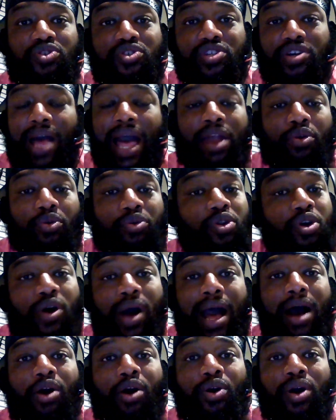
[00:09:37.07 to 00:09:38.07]
I don't know
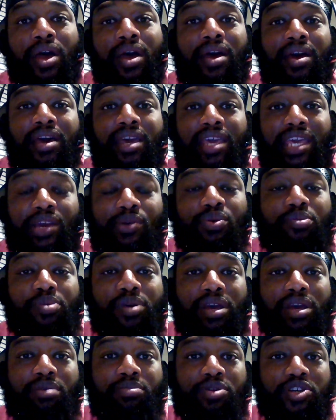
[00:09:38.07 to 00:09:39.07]
how he would
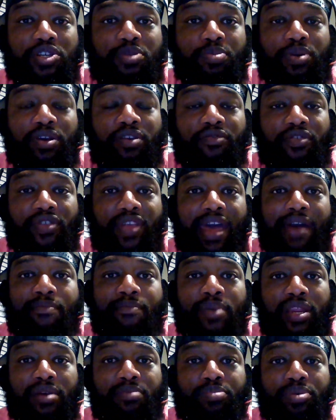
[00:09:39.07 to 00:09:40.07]
be able to speak for that
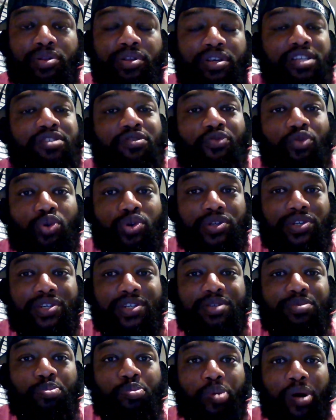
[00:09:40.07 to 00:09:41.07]
many police
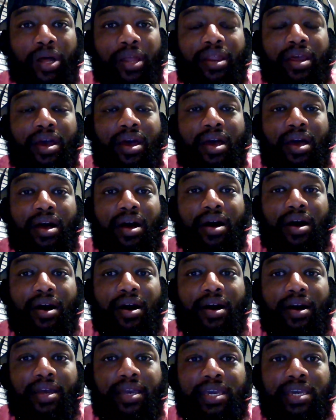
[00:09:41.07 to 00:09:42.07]
forces, but
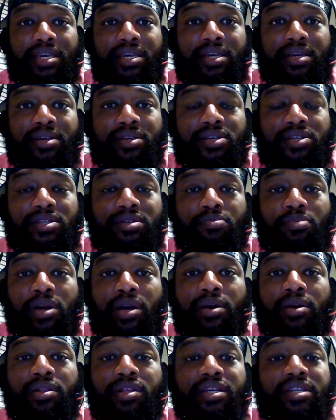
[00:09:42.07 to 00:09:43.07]
he
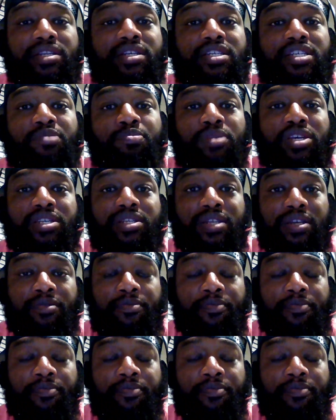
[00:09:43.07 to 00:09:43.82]
summarily dismissed it.